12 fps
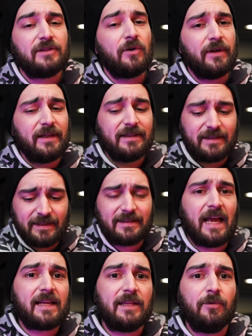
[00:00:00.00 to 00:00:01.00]
So it's
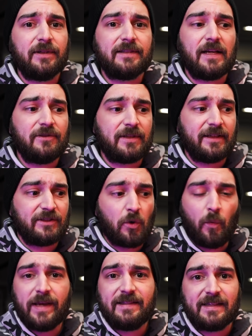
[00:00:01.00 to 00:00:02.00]
exactly what it sounds like. It's a
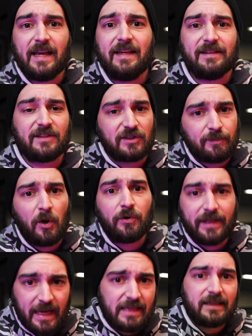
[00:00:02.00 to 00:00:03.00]
wastegate. It's a small
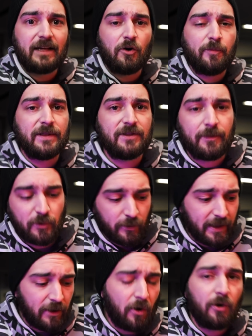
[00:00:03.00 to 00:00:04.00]
gate that opens up to
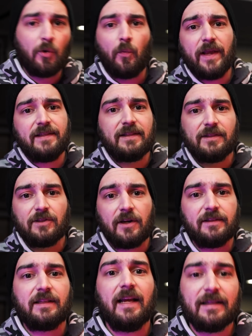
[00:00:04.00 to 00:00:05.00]
allow all the waste
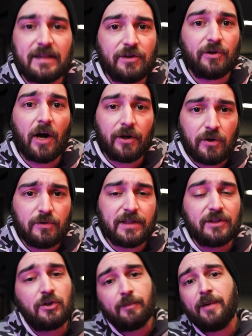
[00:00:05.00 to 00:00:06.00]
exhaust gas that you're not
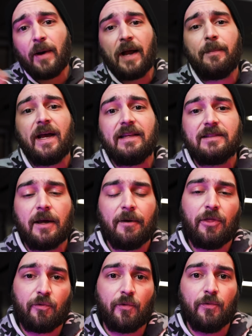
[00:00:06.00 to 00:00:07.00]
using to be bypassed
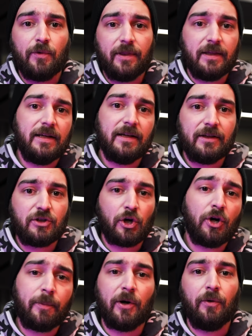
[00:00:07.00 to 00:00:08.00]
through the
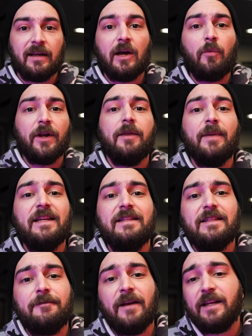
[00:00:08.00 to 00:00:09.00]
turbo. Now, one of the main
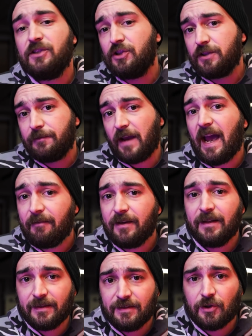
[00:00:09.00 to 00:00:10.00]
disadvantages of
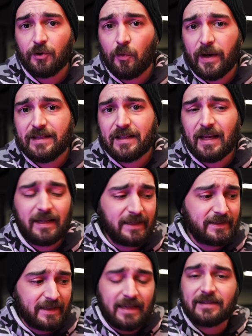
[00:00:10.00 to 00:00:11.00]
having an internal wastegate
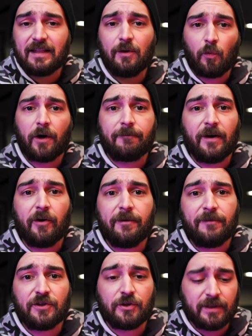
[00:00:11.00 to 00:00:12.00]
is, yes, they work very
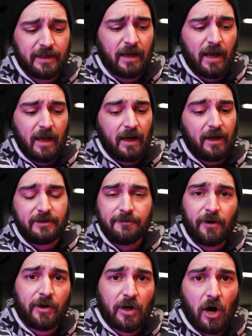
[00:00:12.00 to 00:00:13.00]
efficiently. It's a
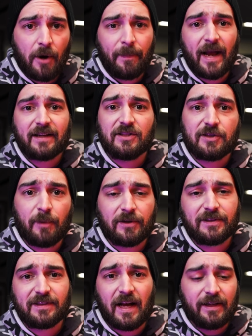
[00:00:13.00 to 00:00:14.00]
very compact and small
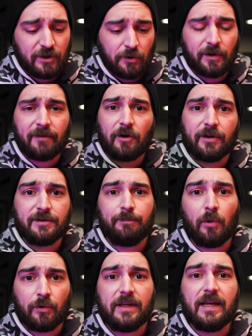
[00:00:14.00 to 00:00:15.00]
design. You don't have all these
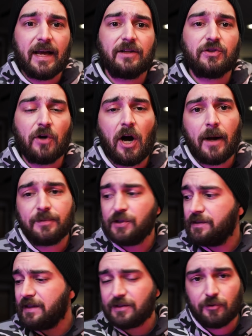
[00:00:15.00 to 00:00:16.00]
bulky extra
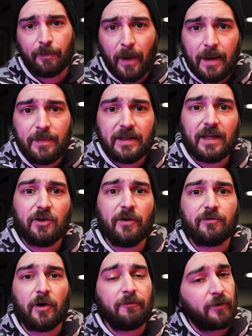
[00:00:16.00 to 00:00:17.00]
options, extra piping that you
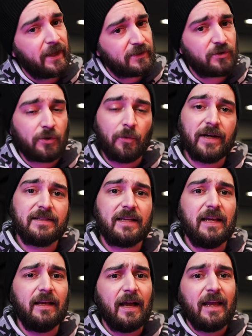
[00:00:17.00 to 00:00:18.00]
have to route for an external
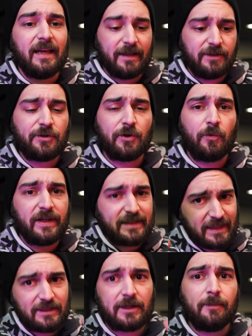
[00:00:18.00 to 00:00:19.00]
wastegate. An internal
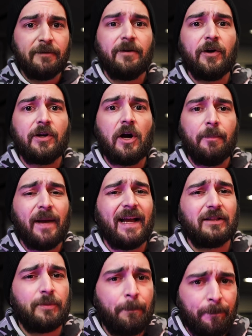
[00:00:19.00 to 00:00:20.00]
wastegate is going to be very
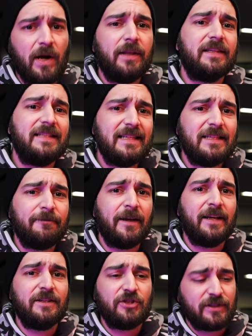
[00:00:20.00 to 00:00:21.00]
compact, but the
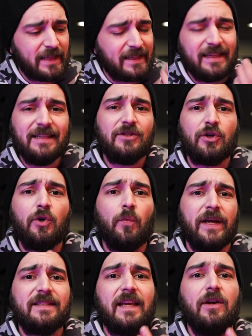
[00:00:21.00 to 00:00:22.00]
disadvantage is that internal
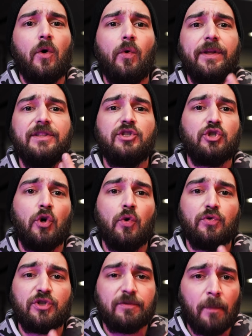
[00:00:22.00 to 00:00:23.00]
wastegate hole is
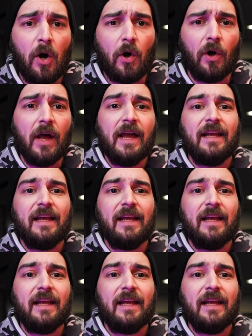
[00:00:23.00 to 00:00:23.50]
so small